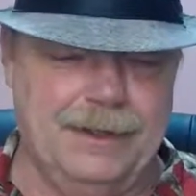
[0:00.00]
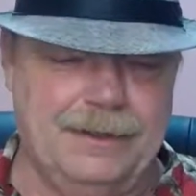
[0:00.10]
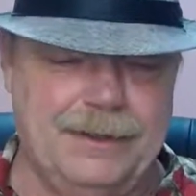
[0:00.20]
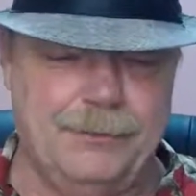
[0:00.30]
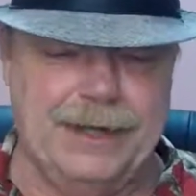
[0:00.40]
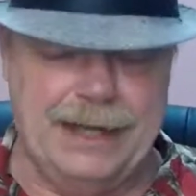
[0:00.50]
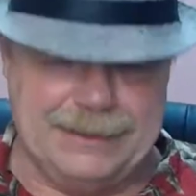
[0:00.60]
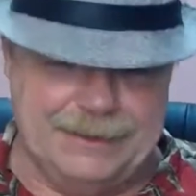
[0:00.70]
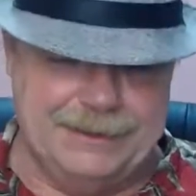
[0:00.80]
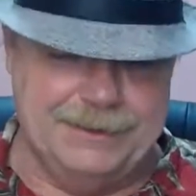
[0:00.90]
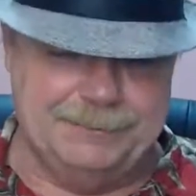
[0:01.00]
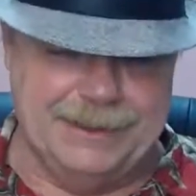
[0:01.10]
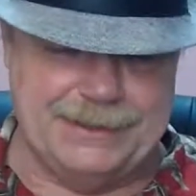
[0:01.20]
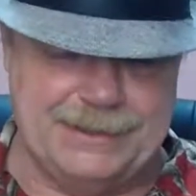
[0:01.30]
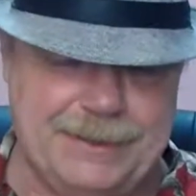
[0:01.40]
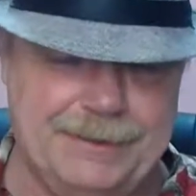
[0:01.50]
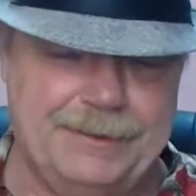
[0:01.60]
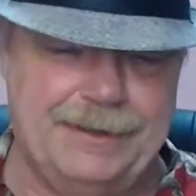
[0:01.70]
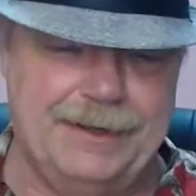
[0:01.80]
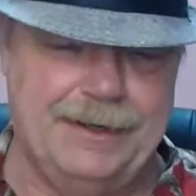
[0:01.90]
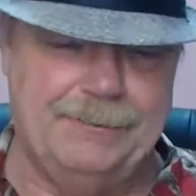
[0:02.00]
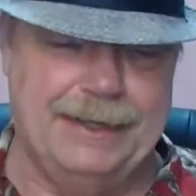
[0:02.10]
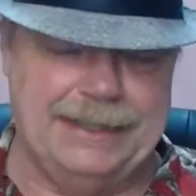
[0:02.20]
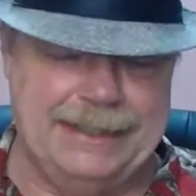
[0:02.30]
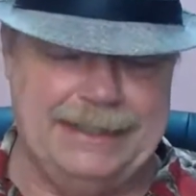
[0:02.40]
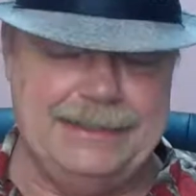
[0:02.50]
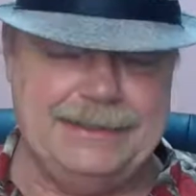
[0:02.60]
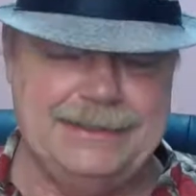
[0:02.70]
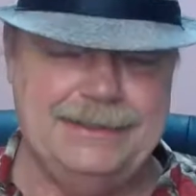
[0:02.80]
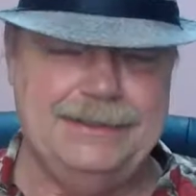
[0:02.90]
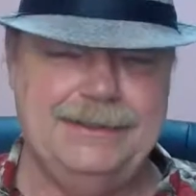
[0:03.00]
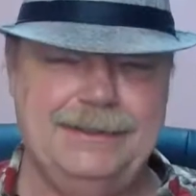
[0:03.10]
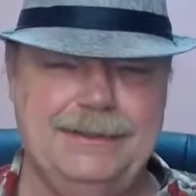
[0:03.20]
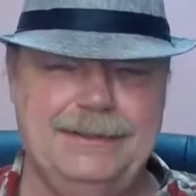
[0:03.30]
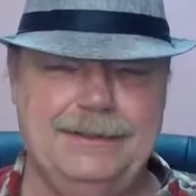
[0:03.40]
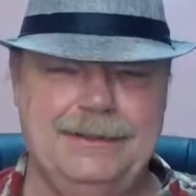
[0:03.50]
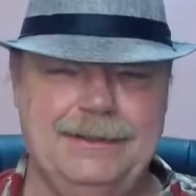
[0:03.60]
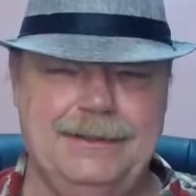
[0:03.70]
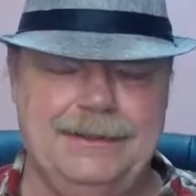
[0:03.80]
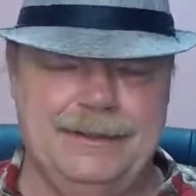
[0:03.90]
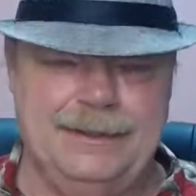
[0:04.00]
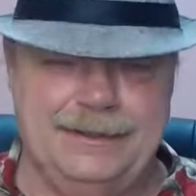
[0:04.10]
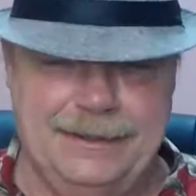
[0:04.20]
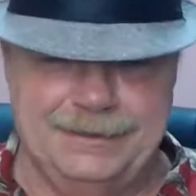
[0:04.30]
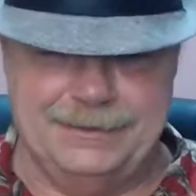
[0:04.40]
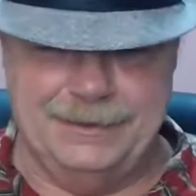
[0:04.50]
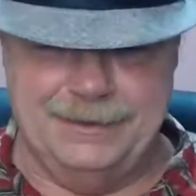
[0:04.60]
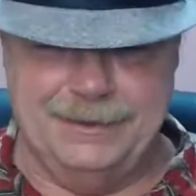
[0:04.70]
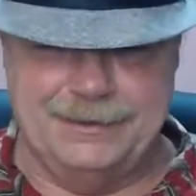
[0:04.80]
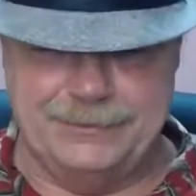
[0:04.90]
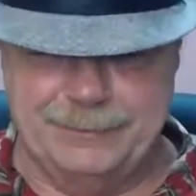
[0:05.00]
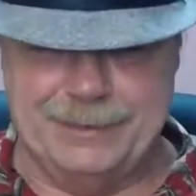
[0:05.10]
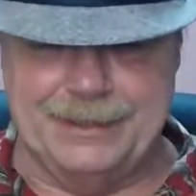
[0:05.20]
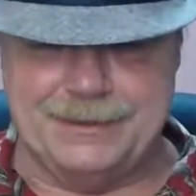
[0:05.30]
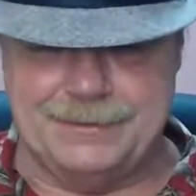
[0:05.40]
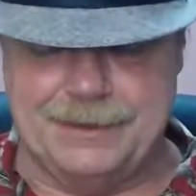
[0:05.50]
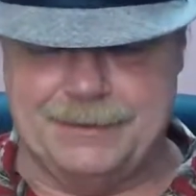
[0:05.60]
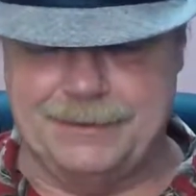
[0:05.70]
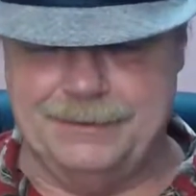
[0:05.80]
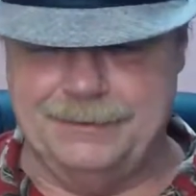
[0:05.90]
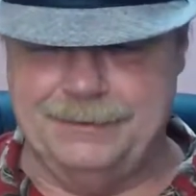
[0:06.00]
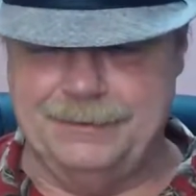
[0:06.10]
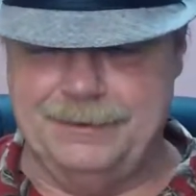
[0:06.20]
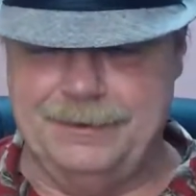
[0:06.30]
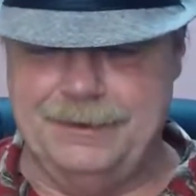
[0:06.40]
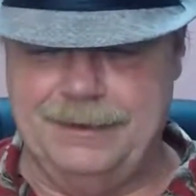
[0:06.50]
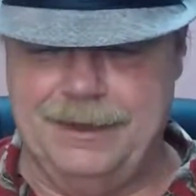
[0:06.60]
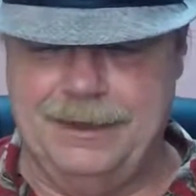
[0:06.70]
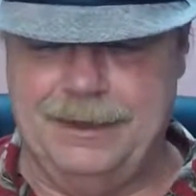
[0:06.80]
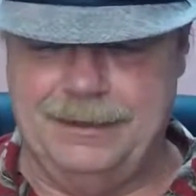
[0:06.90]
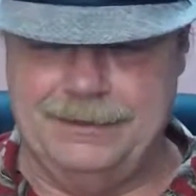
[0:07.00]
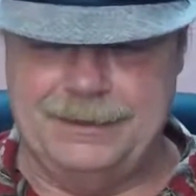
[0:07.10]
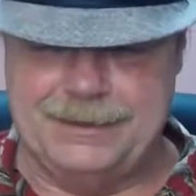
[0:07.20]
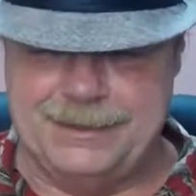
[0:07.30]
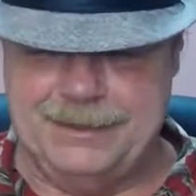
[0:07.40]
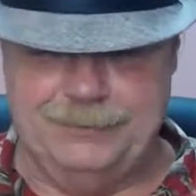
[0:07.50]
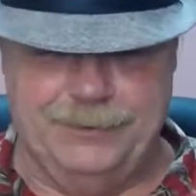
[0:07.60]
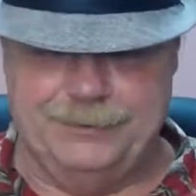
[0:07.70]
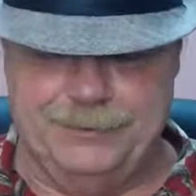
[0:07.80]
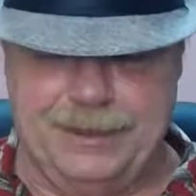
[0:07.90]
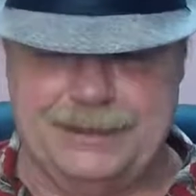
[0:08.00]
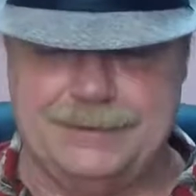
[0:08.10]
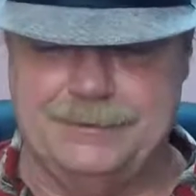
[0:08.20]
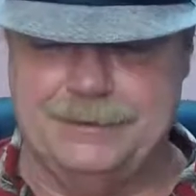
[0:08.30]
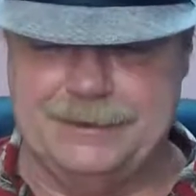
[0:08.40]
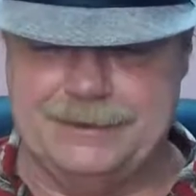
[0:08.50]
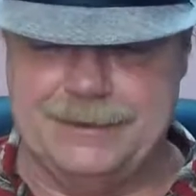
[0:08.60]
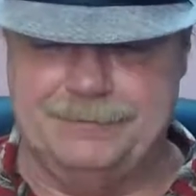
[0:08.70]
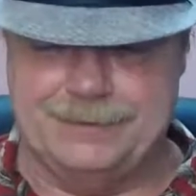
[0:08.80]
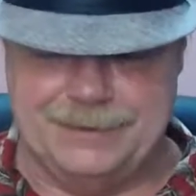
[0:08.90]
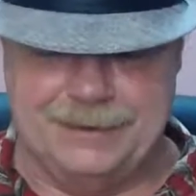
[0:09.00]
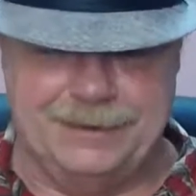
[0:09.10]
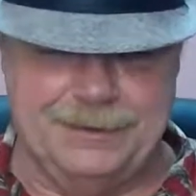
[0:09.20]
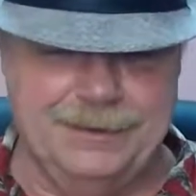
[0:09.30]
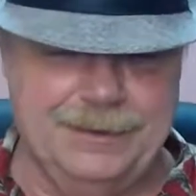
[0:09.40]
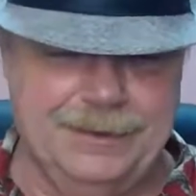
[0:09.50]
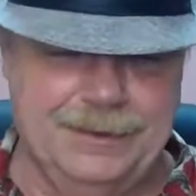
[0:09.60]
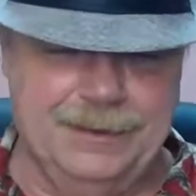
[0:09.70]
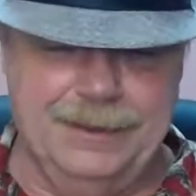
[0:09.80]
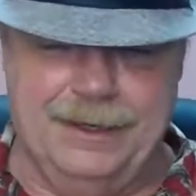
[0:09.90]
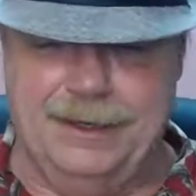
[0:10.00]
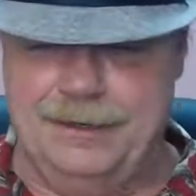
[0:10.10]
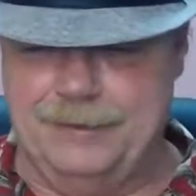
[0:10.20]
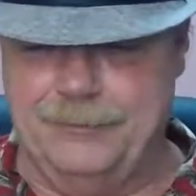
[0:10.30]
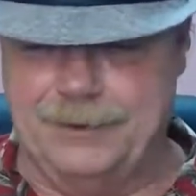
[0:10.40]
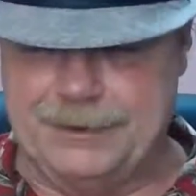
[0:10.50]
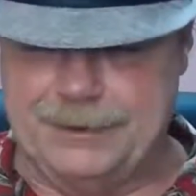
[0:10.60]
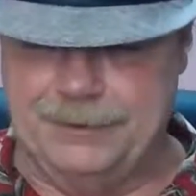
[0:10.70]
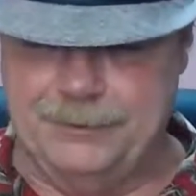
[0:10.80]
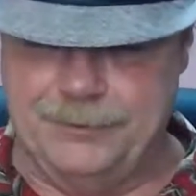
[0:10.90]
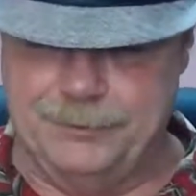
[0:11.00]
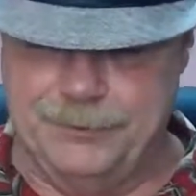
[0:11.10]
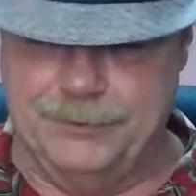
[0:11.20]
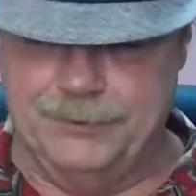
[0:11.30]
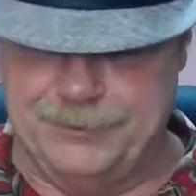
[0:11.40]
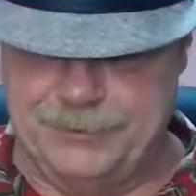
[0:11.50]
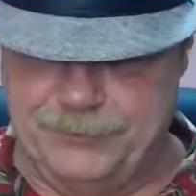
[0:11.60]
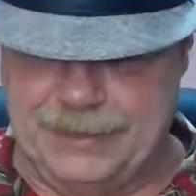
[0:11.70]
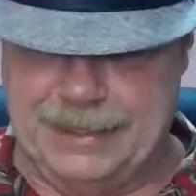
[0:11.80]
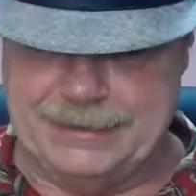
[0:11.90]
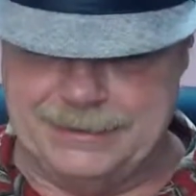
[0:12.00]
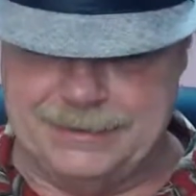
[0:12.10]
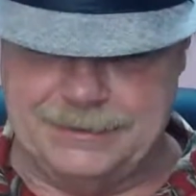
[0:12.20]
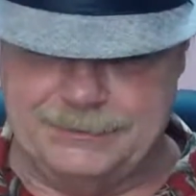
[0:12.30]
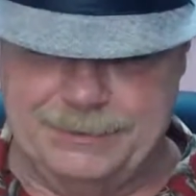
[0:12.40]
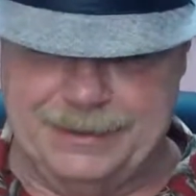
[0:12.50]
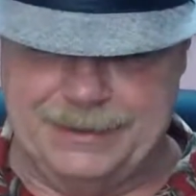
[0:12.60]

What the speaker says: that we actually took my son, my niece is a swimming instructor. That she went through high school and stuff as a and worked at the local pools and the Ys as a swimming